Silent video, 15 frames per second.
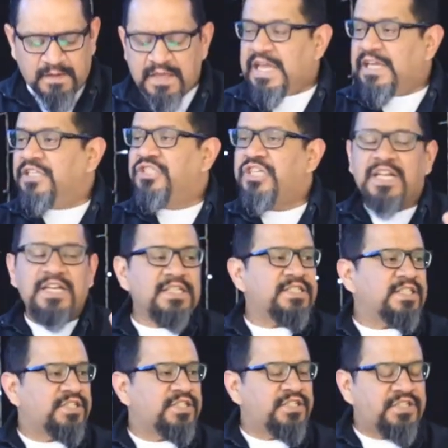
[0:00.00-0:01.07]
In
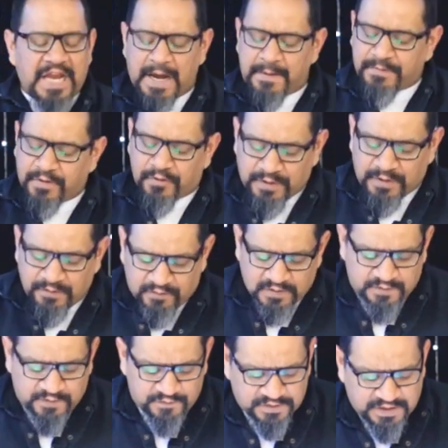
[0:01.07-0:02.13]
Genesis chapter three, verse
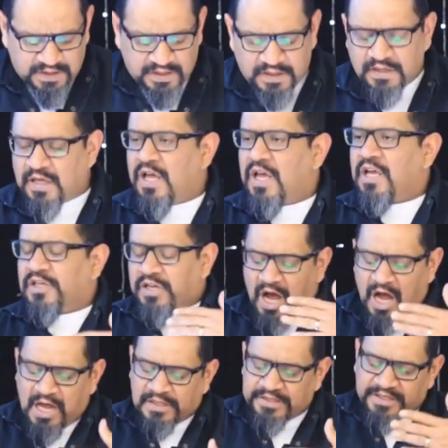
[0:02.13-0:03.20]
fifteen,
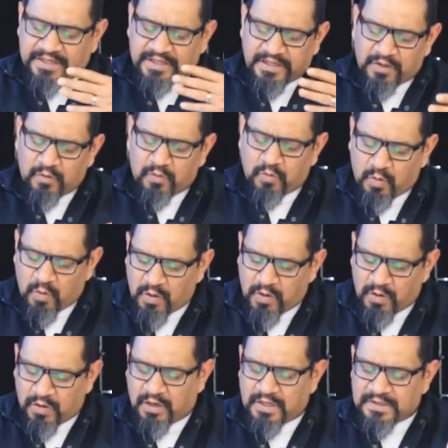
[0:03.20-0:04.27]
God declared
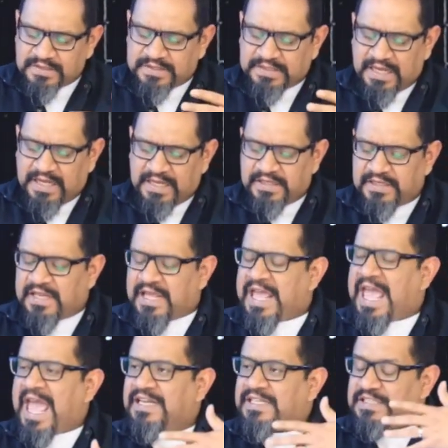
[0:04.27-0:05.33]
war on Satan
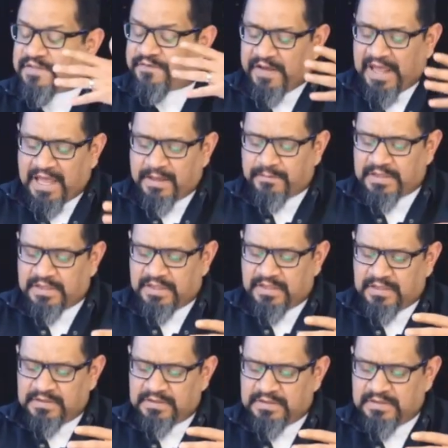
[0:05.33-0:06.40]
and his family
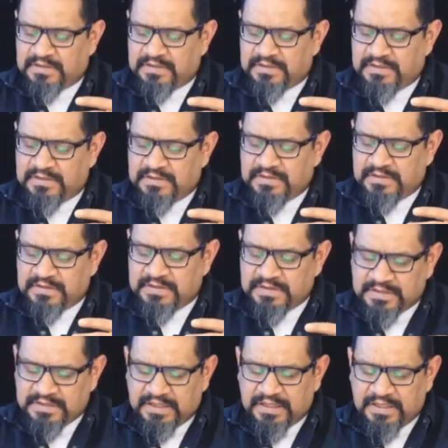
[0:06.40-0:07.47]

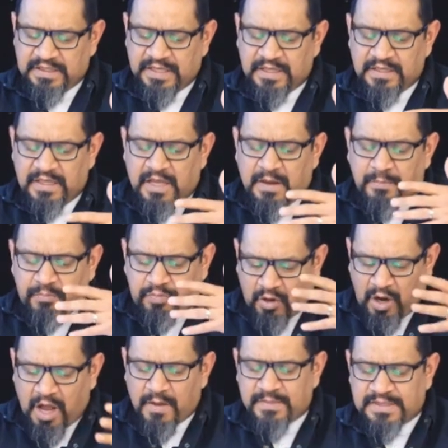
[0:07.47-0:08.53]
seed and
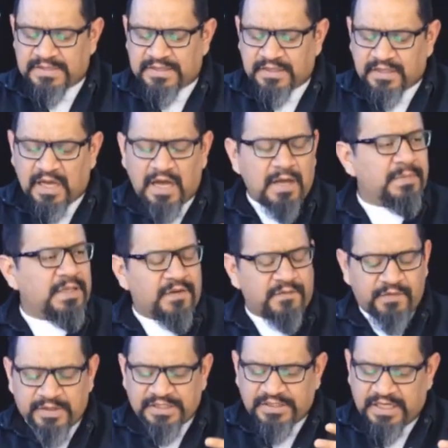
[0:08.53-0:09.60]
promised the coming of a
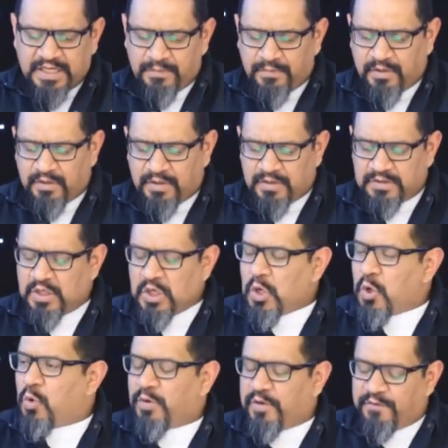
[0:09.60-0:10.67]
Redeemer
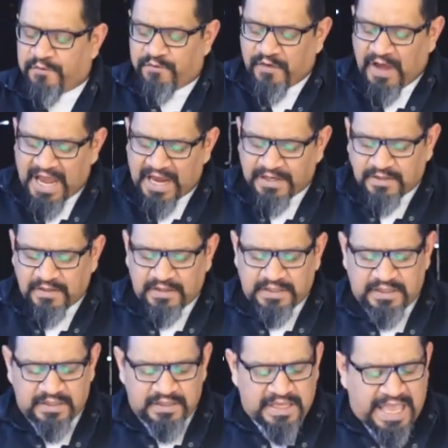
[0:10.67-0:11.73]
who would
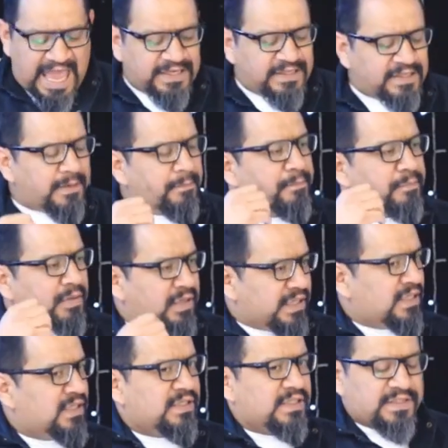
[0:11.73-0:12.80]
finally and
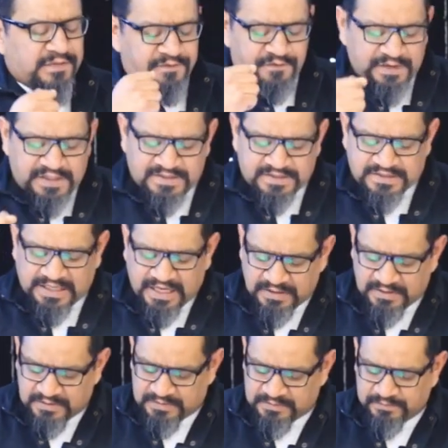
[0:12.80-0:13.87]
completely defeat
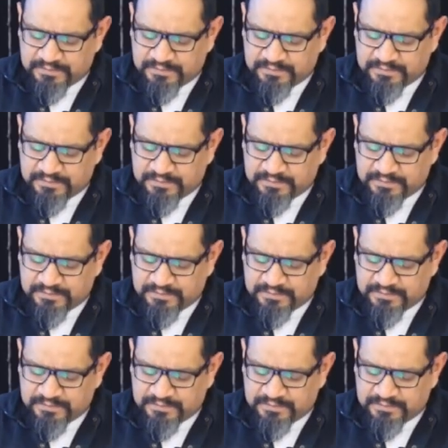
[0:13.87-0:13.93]
Satan.